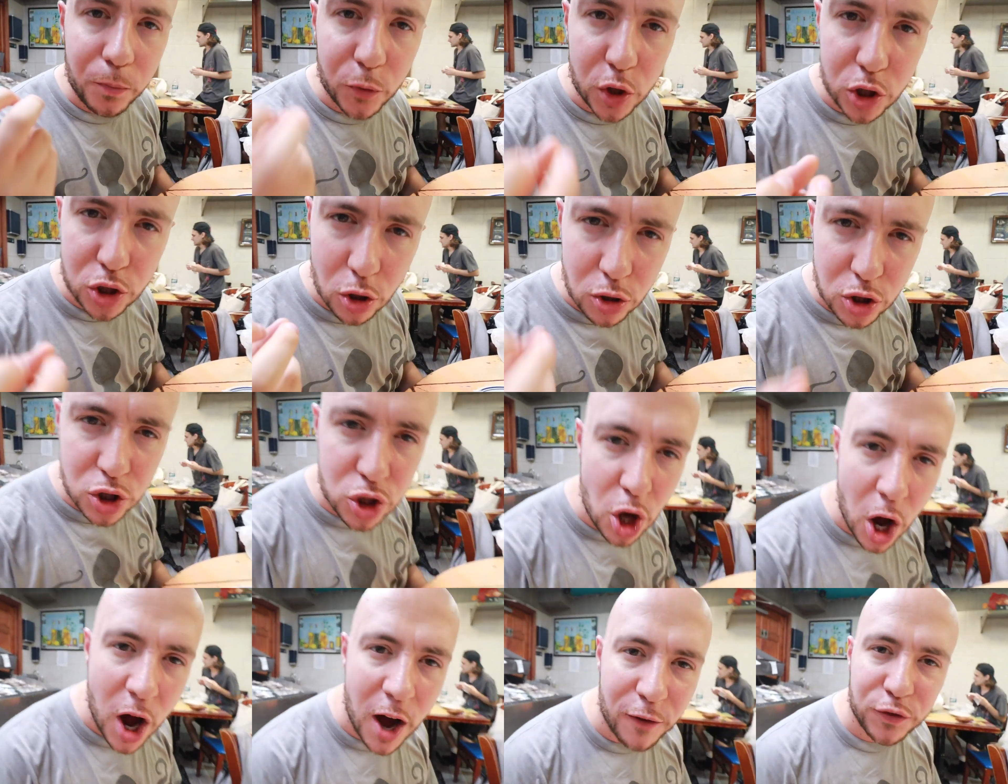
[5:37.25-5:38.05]
They're so
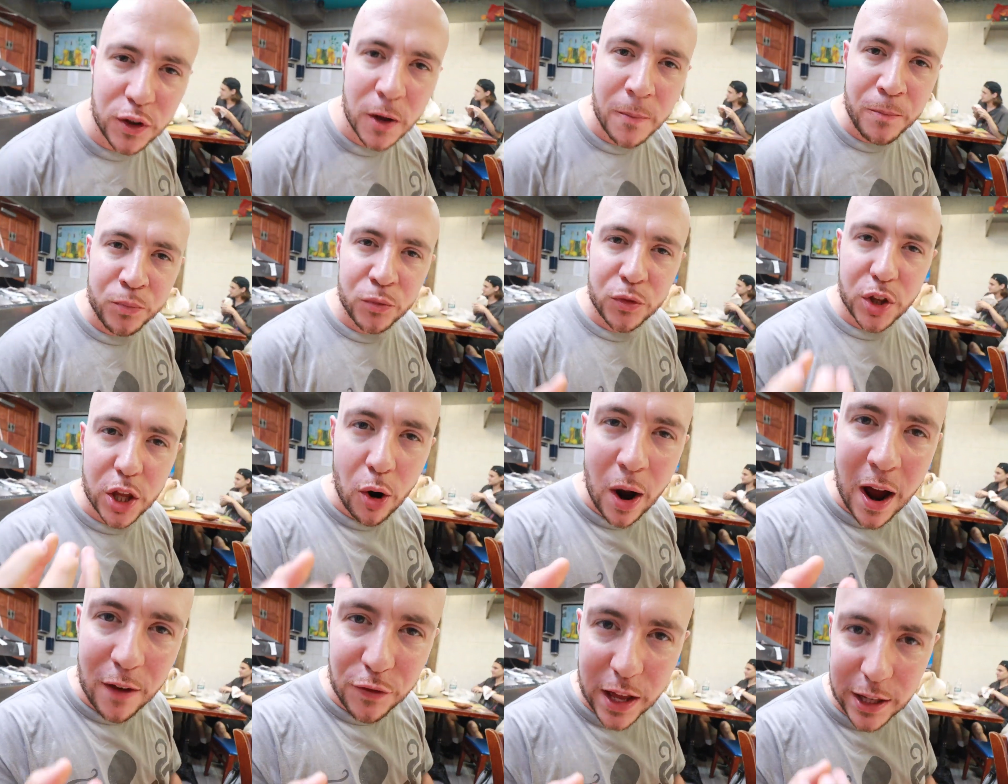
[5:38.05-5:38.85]
soft. They
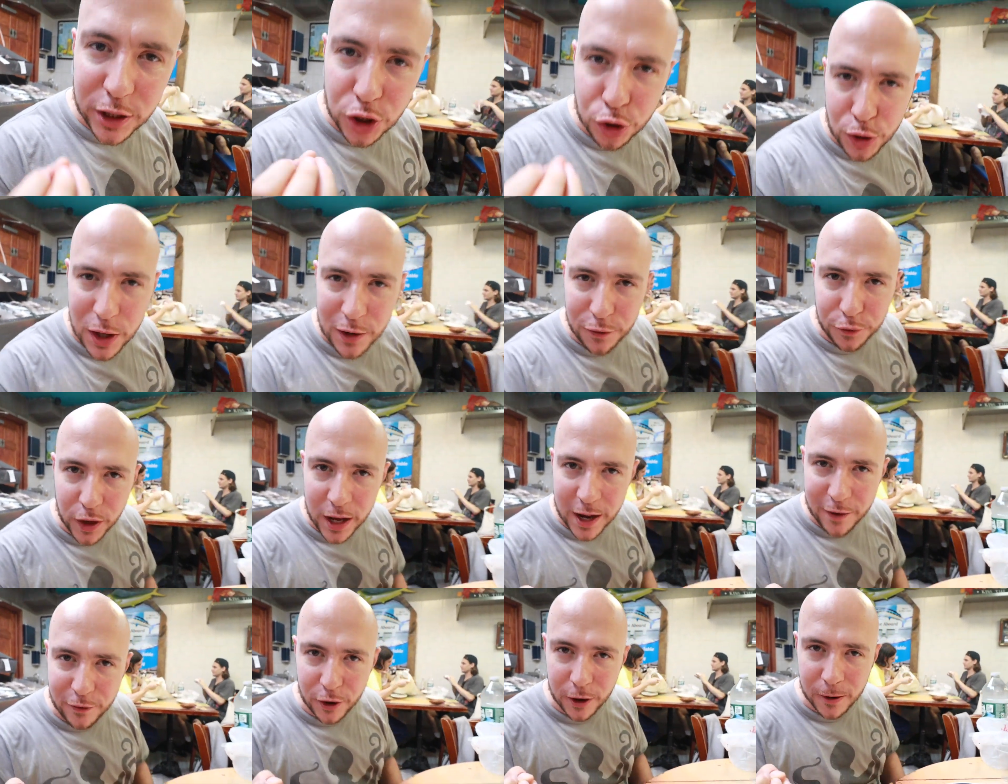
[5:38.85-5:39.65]
don't have that tree
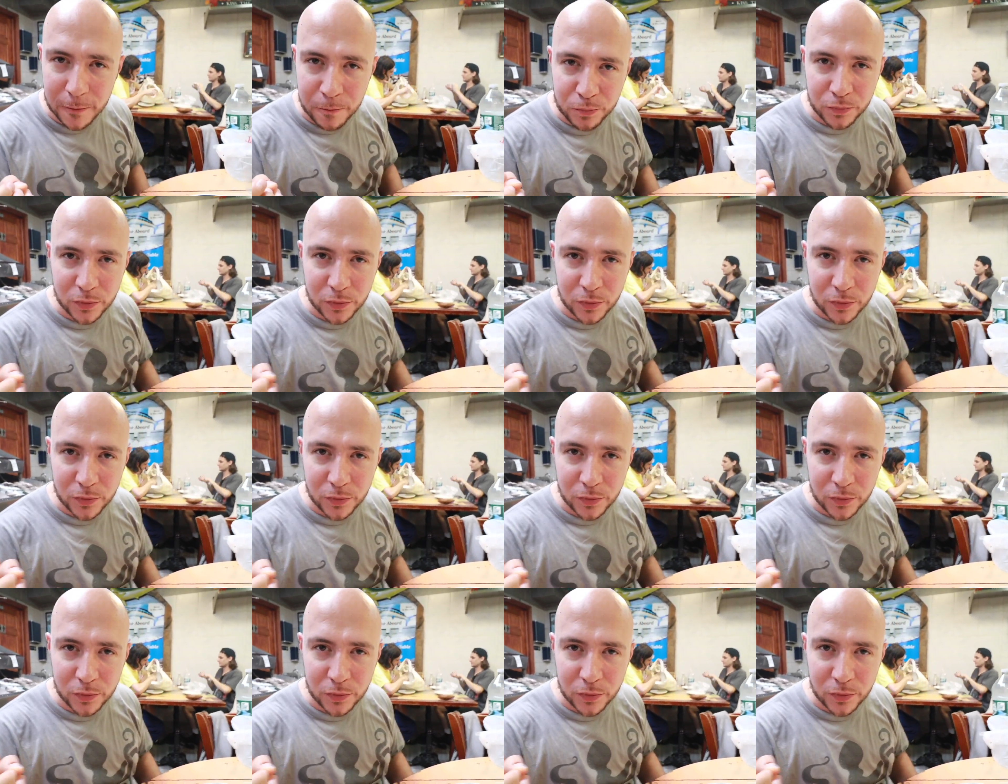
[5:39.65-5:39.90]
flavor.